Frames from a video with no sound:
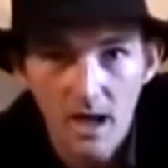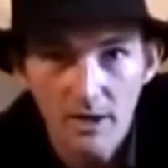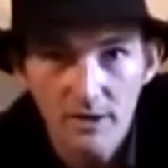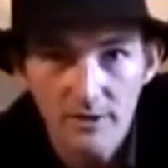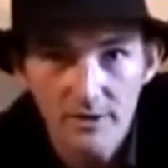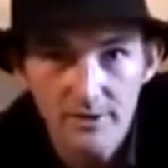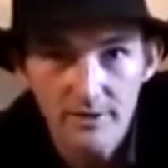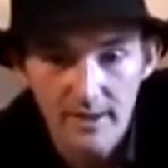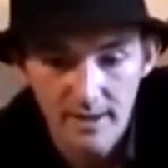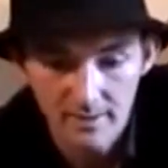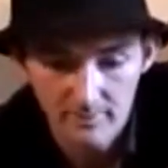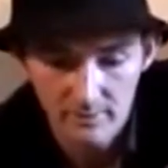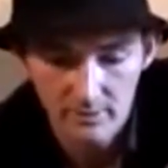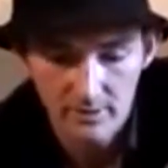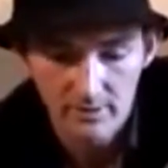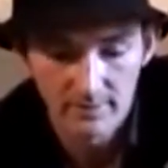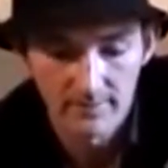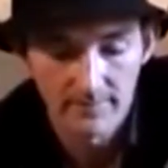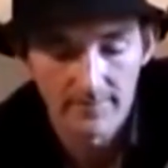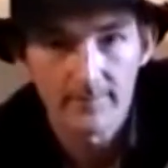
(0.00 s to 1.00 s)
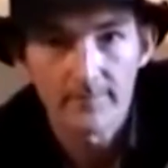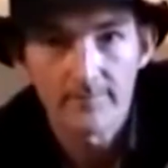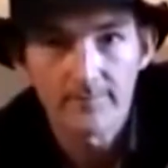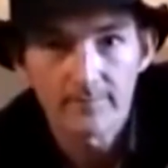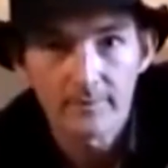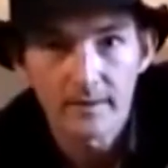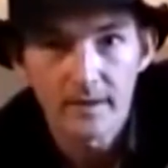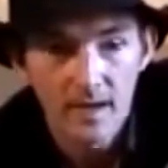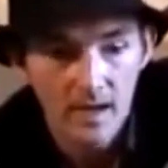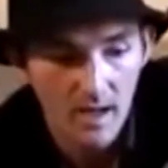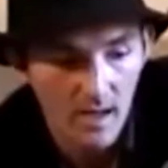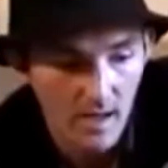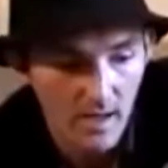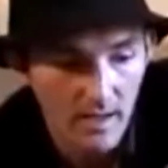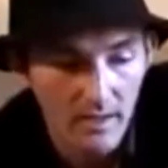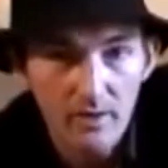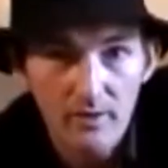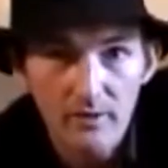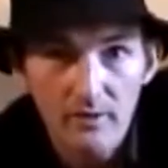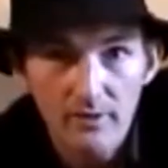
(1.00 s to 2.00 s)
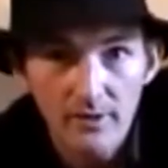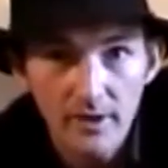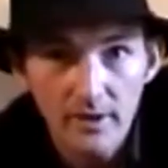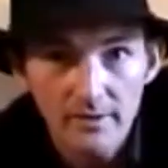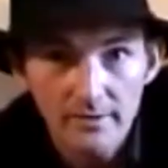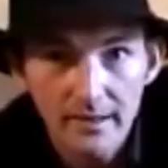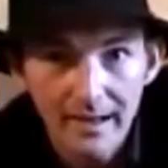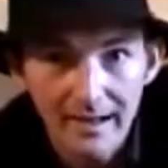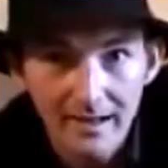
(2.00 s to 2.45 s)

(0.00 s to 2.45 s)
under the table. And on the third